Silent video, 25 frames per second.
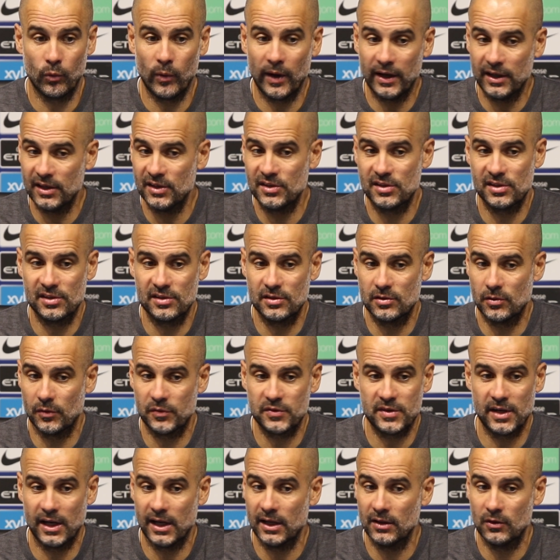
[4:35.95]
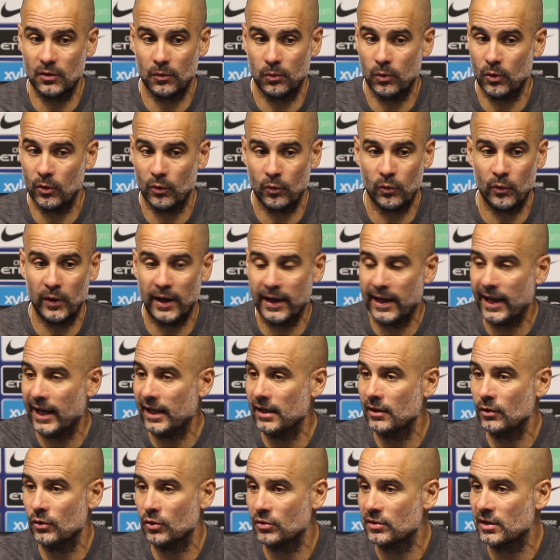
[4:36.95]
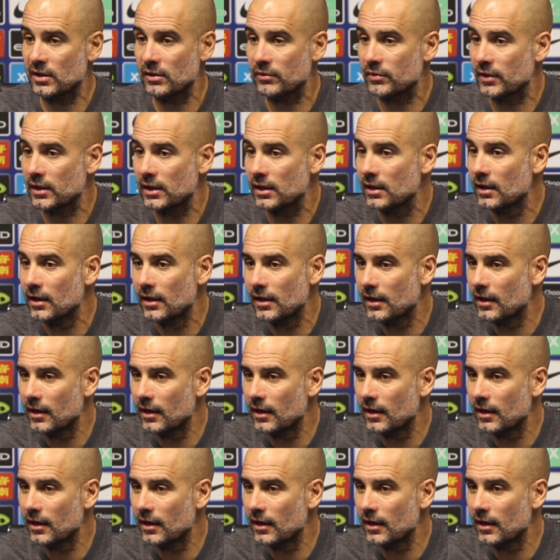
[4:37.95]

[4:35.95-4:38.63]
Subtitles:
1 inch is offside or one hand not given,